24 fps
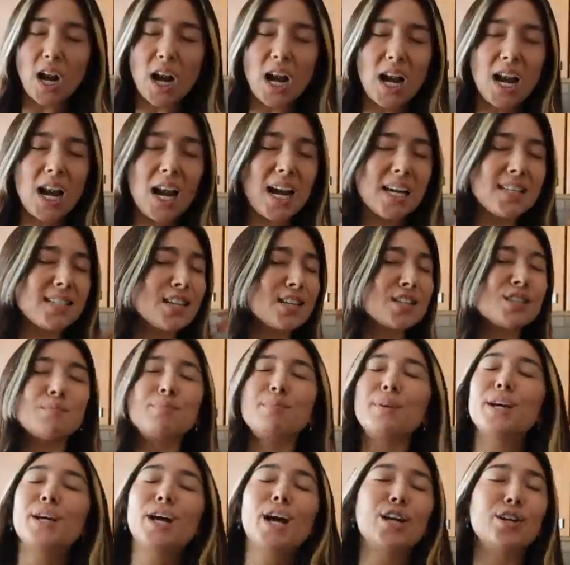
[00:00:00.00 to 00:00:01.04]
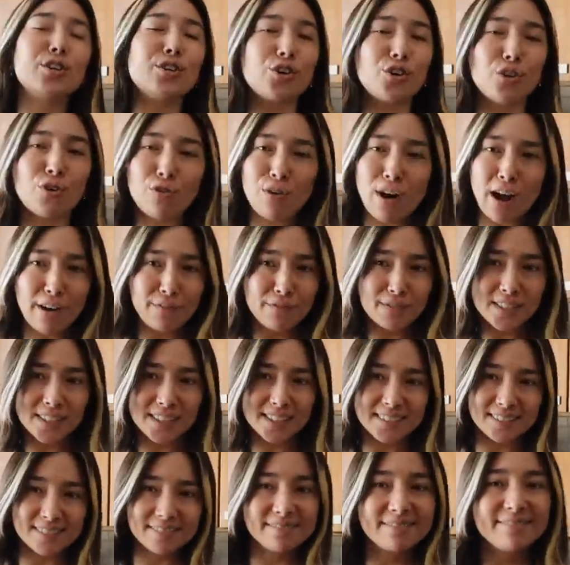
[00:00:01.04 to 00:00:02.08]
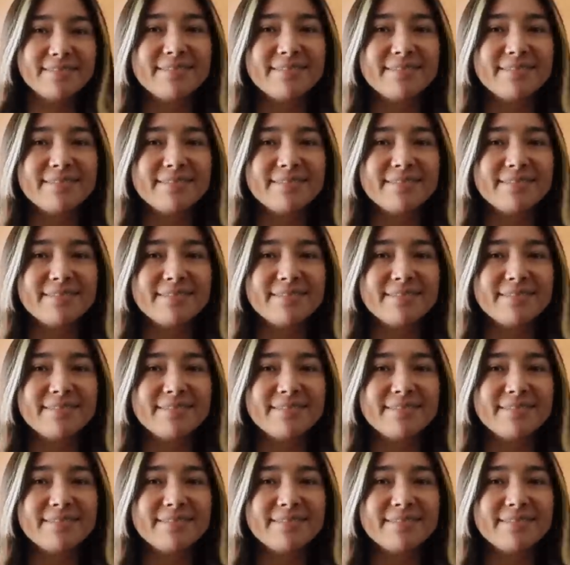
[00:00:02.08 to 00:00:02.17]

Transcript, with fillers: Let us begin crafting.